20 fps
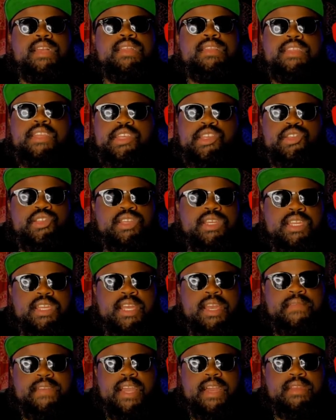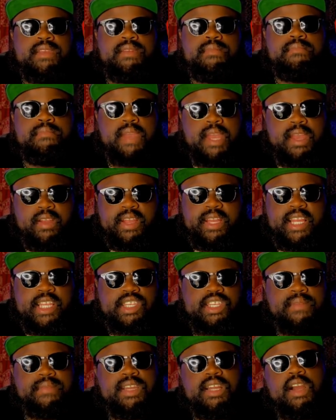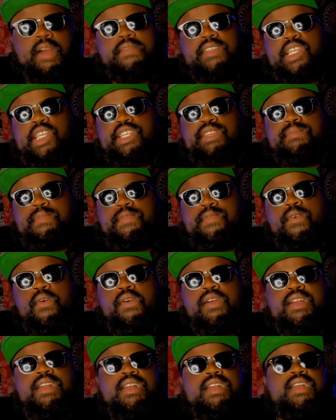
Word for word: then you shouldn't have gotten married. That should have been a conversation before.